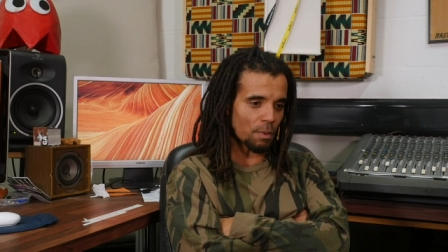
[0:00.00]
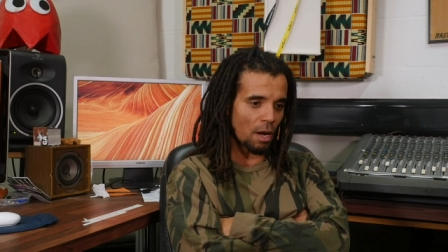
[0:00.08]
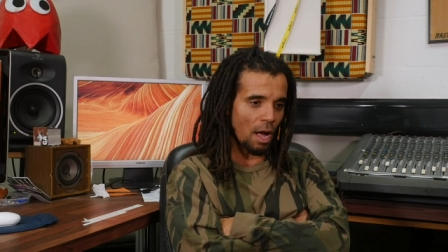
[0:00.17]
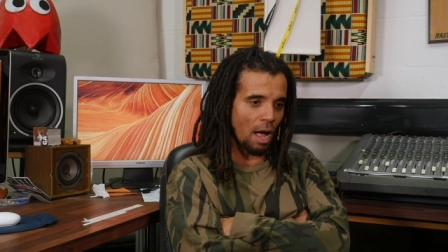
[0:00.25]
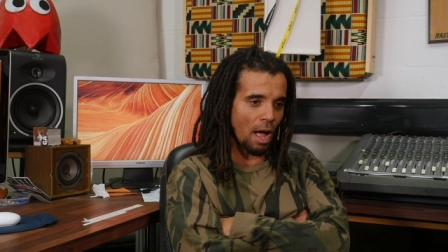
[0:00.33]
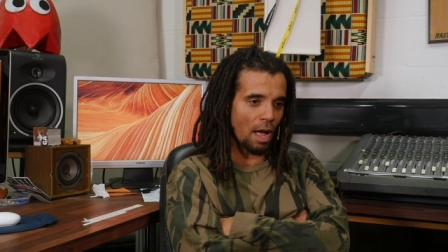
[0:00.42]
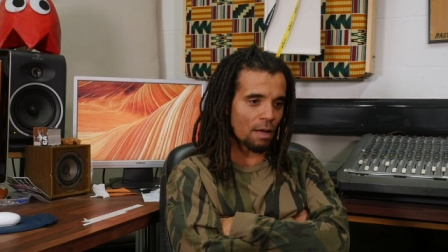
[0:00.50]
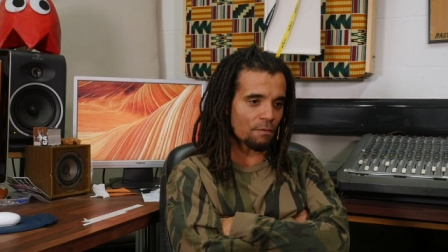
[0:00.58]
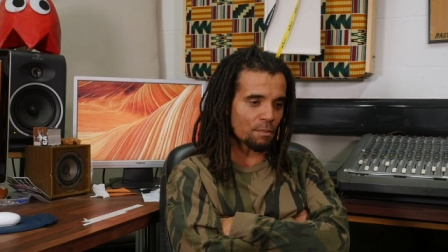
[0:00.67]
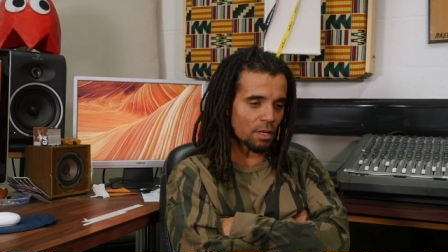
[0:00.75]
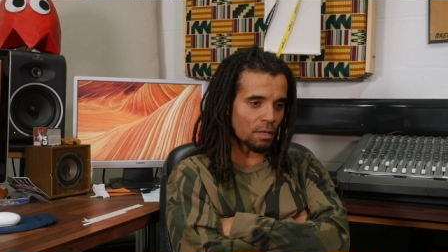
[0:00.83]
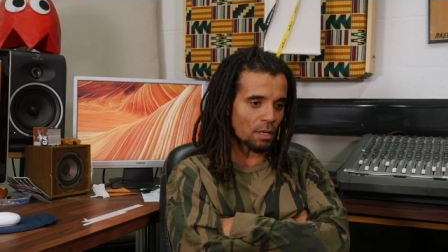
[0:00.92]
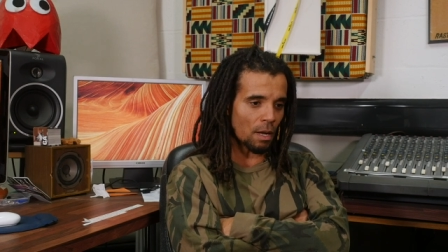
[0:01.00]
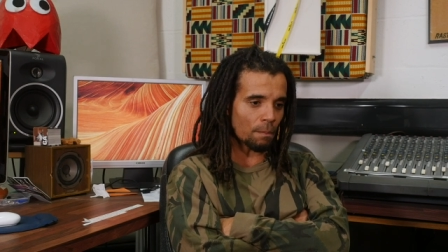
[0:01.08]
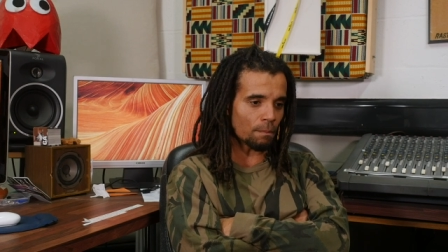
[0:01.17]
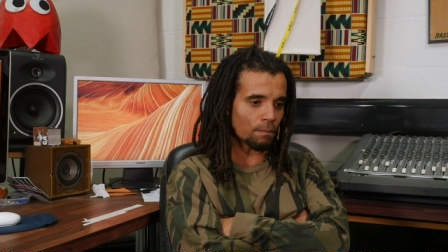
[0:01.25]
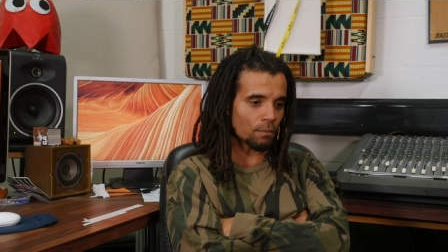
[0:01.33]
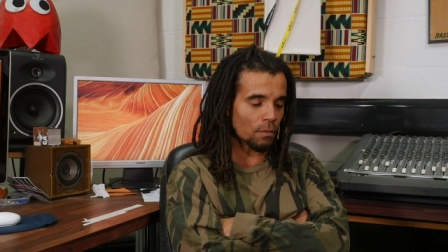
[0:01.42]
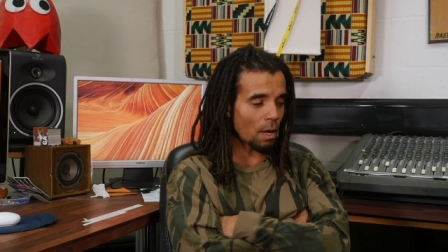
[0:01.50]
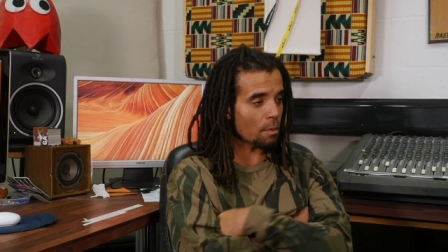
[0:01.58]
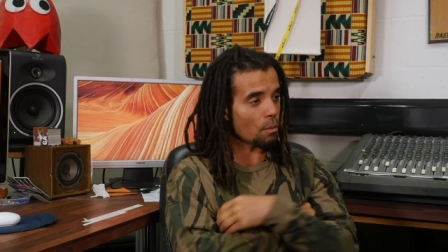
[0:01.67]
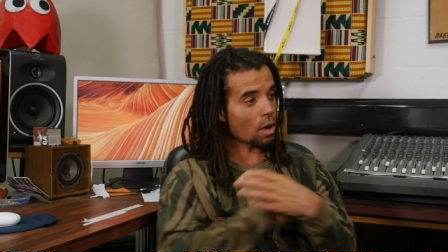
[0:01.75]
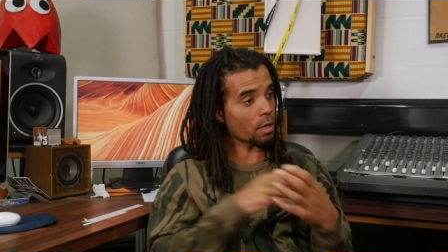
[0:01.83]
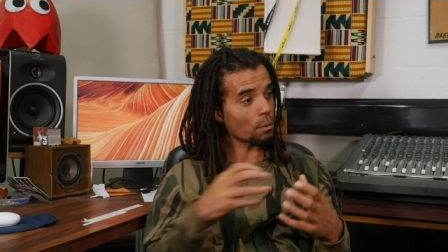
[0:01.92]
But I, have been um, I've
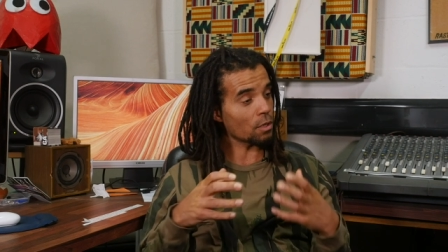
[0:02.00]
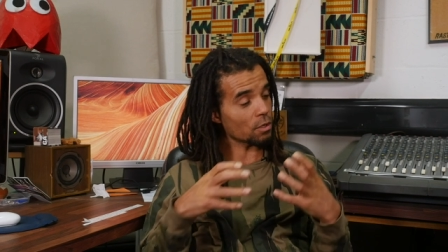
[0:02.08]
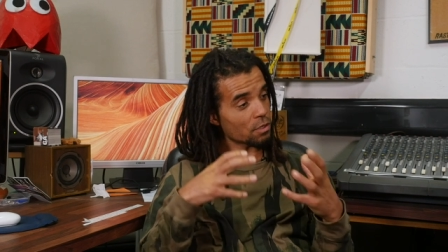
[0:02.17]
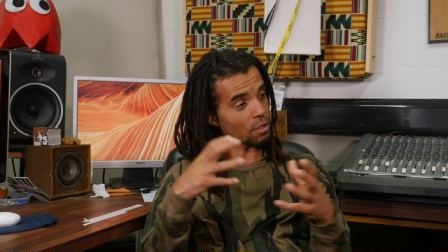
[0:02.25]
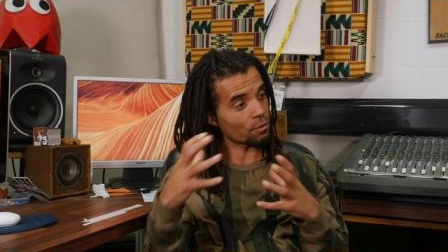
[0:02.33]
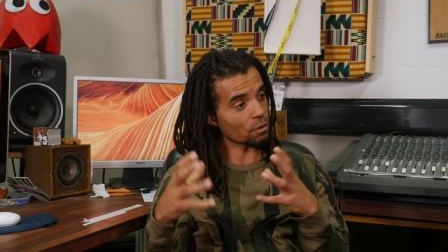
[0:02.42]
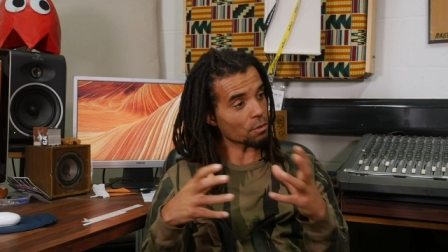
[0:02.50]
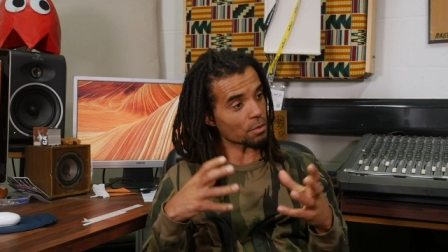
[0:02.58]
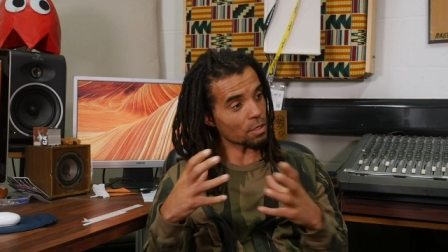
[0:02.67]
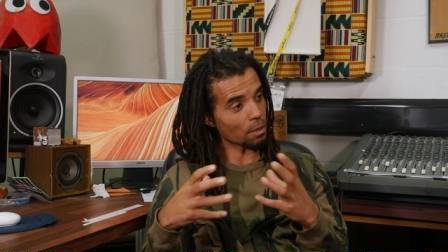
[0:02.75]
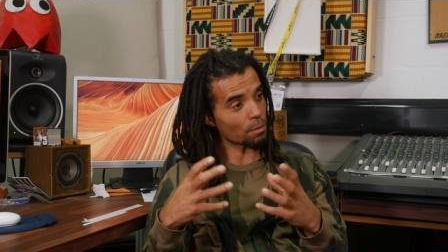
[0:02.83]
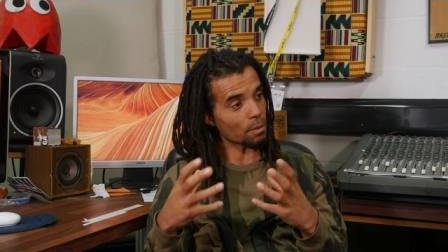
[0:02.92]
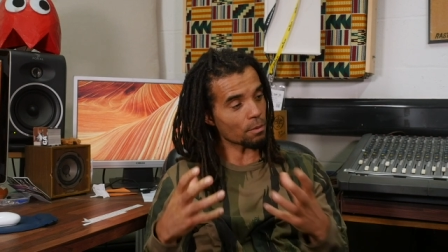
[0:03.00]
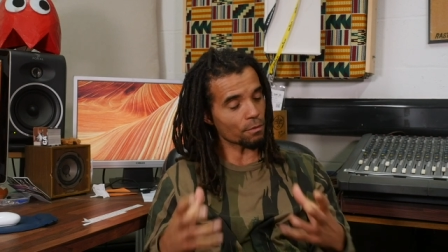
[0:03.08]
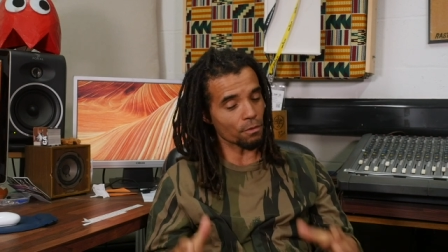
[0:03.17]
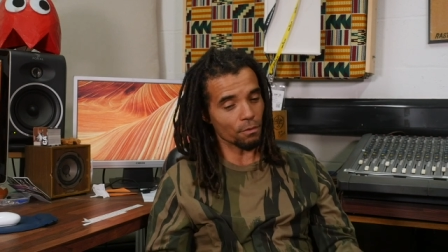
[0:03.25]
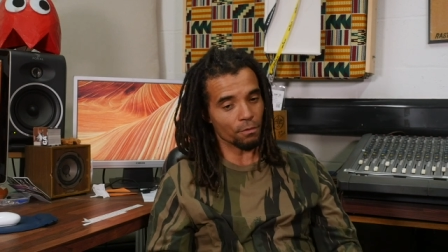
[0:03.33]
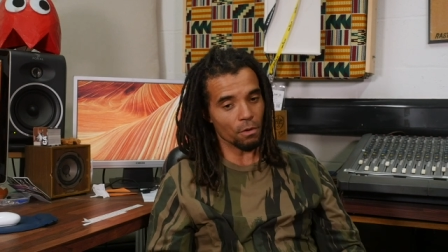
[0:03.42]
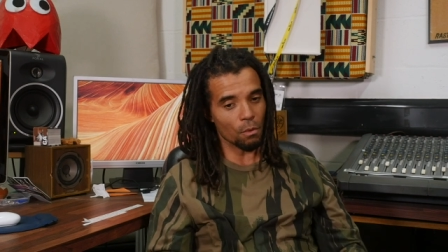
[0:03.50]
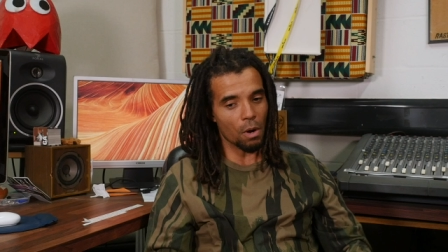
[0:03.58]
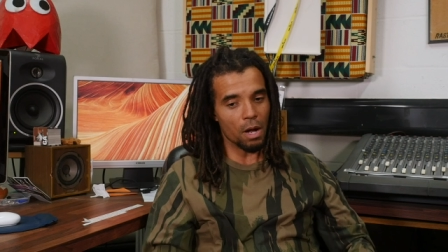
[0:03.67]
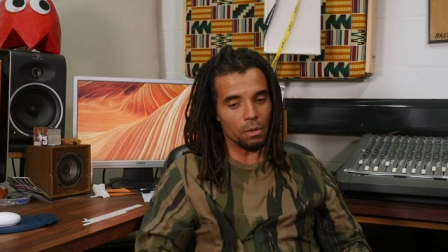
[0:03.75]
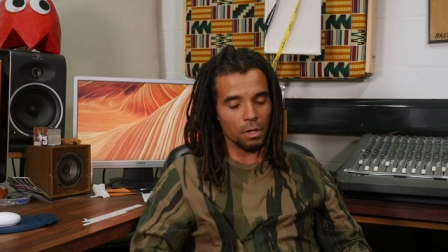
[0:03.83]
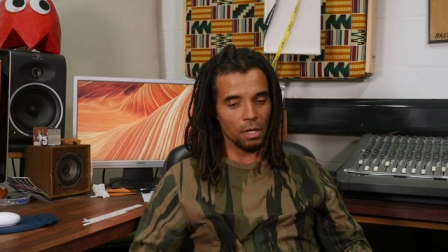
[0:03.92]
been working with lots of different groups of young people for, for a
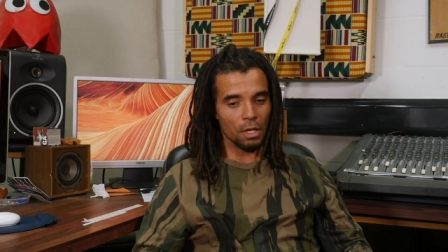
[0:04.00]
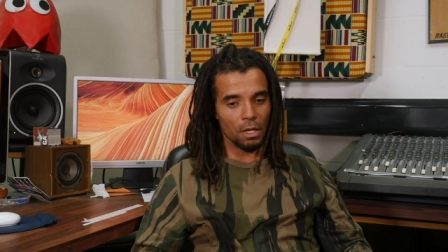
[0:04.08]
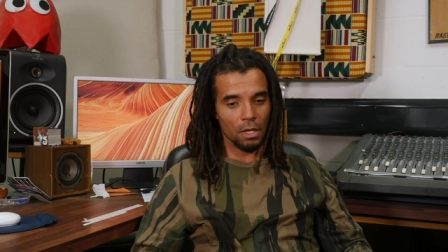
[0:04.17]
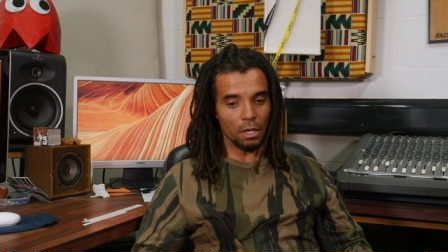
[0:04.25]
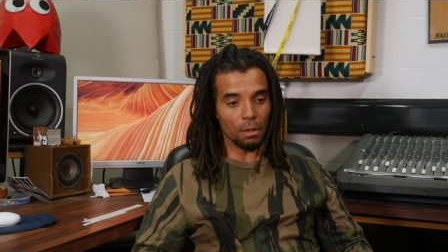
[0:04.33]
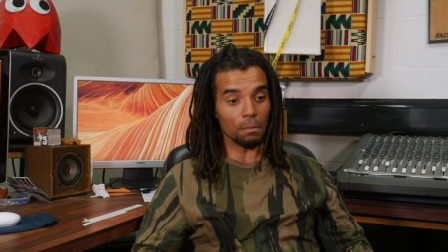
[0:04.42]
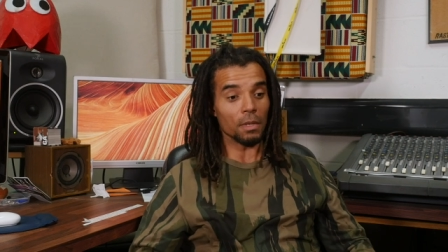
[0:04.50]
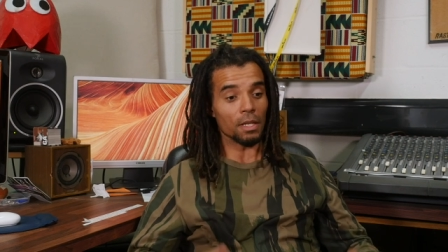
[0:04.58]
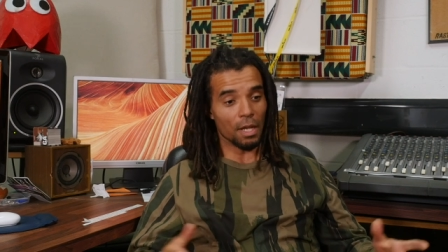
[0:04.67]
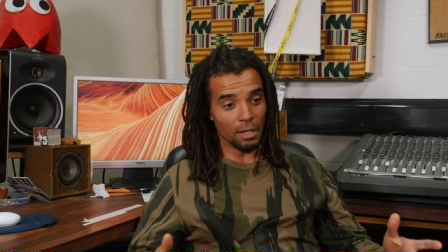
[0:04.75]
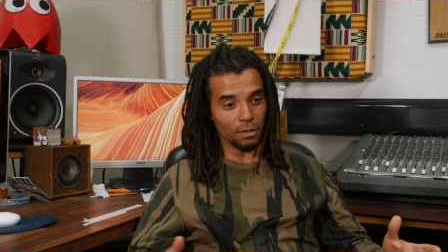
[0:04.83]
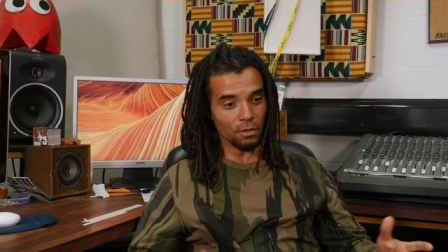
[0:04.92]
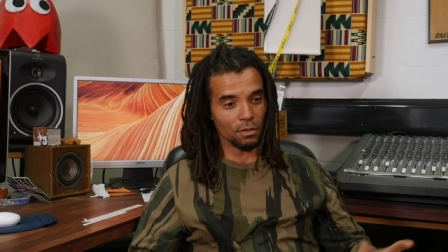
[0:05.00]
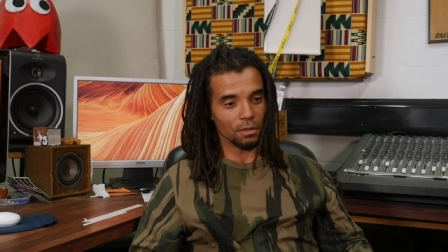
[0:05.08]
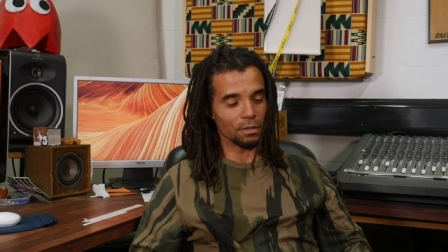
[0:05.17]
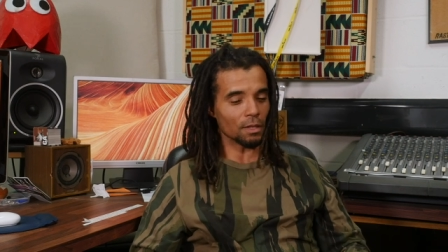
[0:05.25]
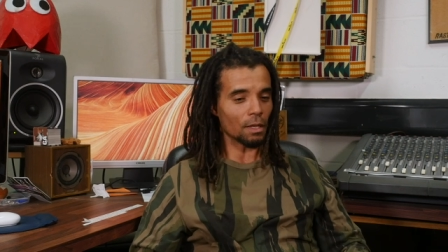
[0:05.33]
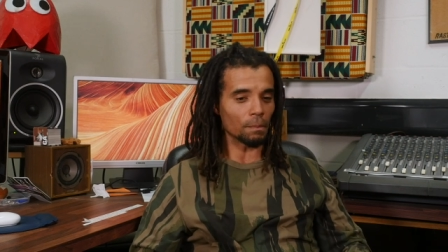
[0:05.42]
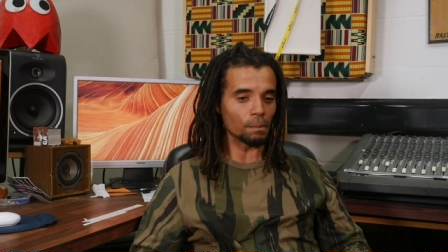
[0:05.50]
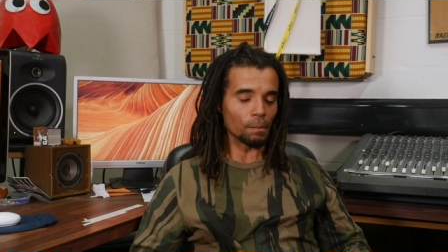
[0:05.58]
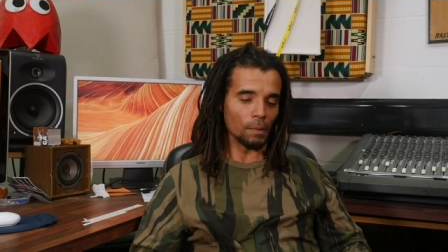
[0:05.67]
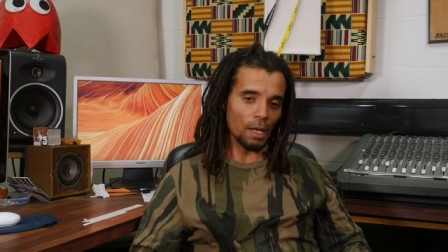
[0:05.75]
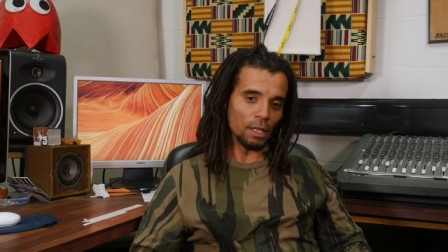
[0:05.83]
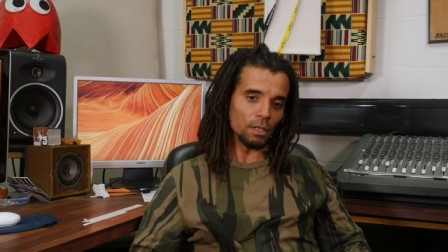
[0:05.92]
while um, in the ends um,
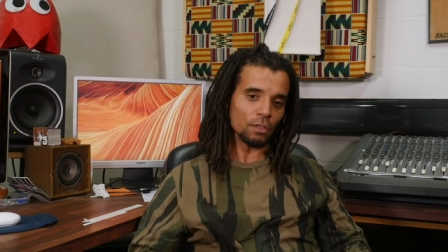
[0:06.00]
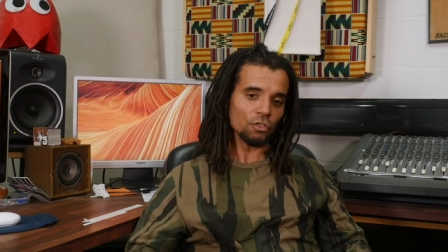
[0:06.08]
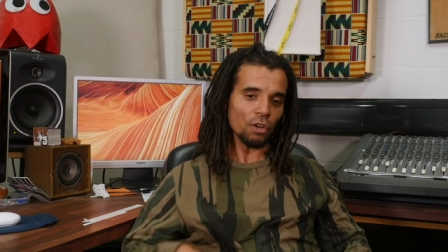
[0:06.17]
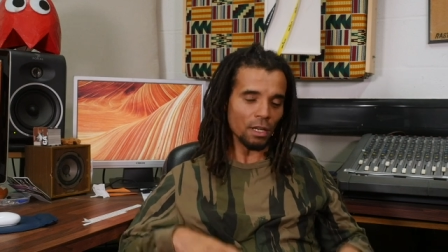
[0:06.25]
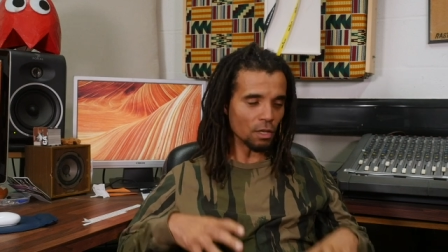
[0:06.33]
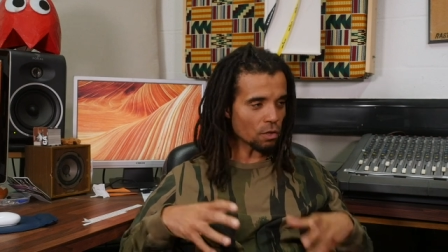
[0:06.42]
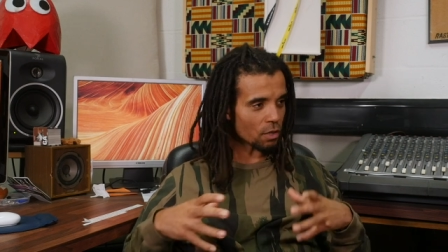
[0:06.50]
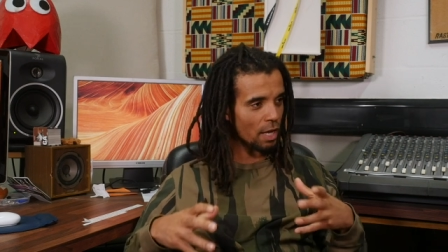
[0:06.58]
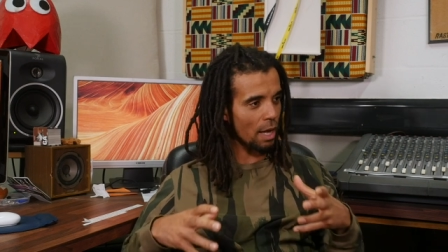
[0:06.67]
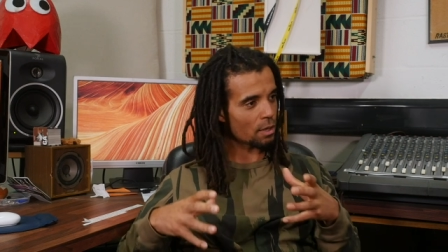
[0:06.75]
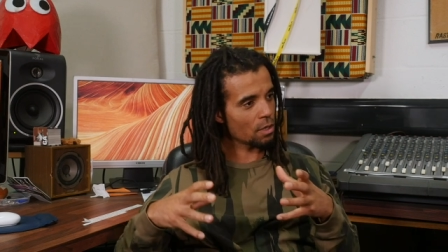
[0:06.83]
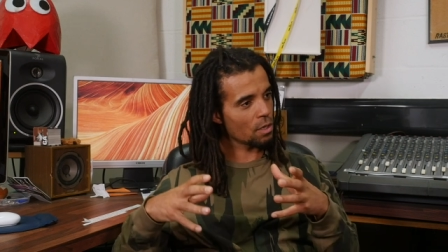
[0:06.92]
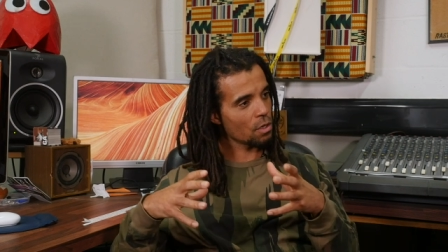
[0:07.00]
and trying to look at